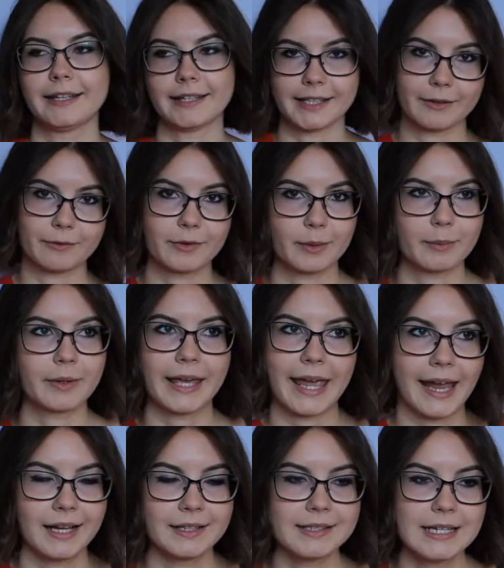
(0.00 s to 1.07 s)
give them a
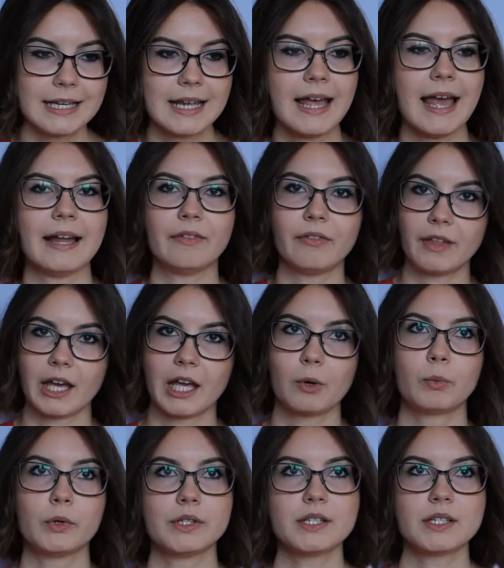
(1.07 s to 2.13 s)
candy, and they
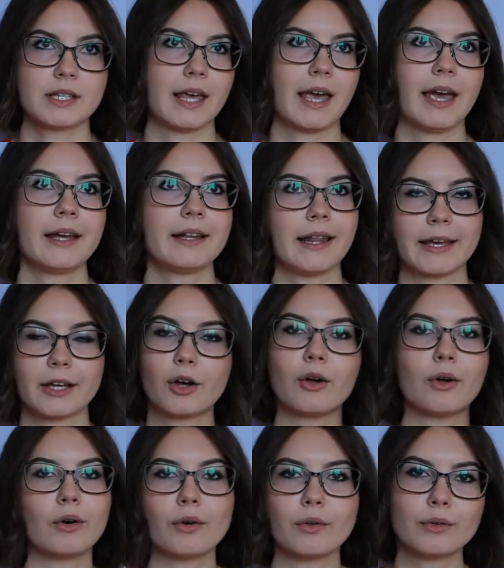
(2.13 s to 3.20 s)
would say like
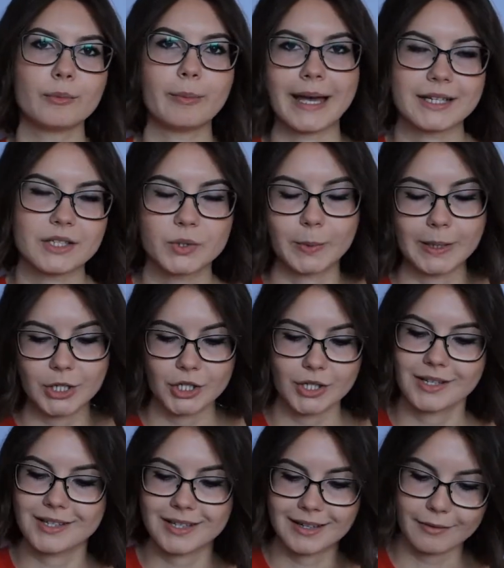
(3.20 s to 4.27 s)
all the best
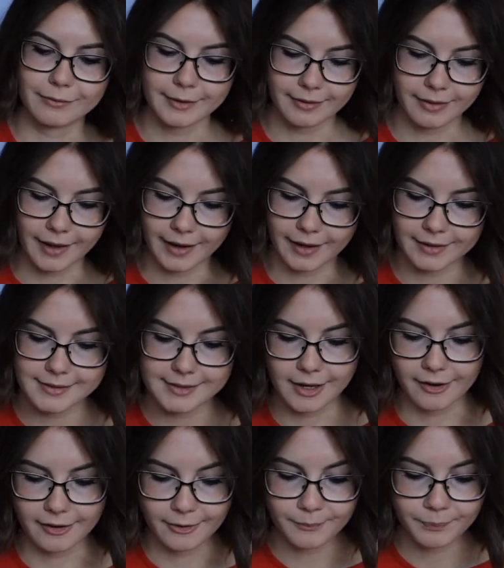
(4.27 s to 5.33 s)
wishes and everything.
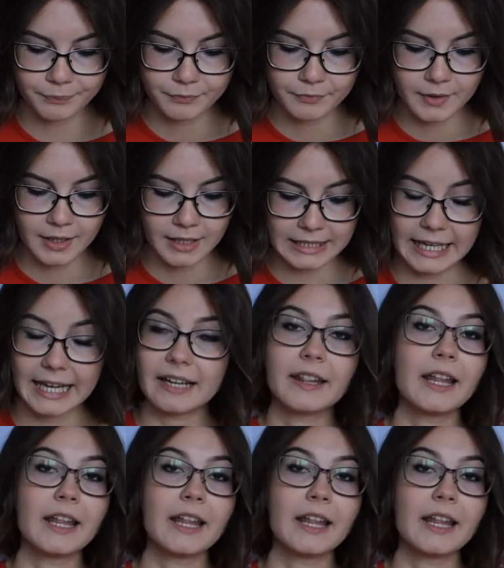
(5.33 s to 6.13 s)
So yeah,